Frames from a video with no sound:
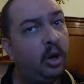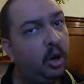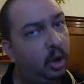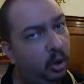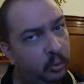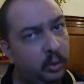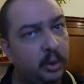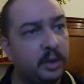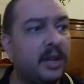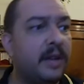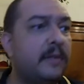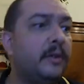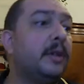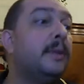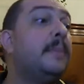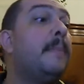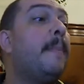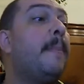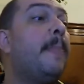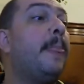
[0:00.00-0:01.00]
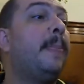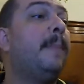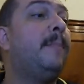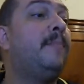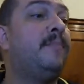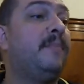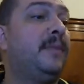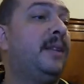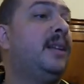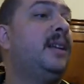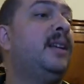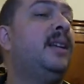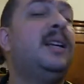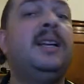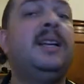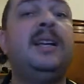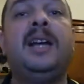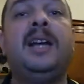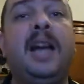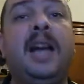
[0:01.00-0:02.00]
Or whatever.
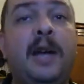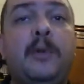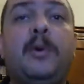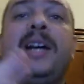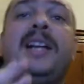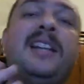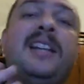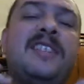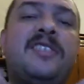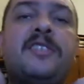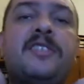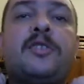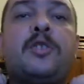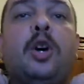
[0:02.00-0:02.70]
Anyway, let's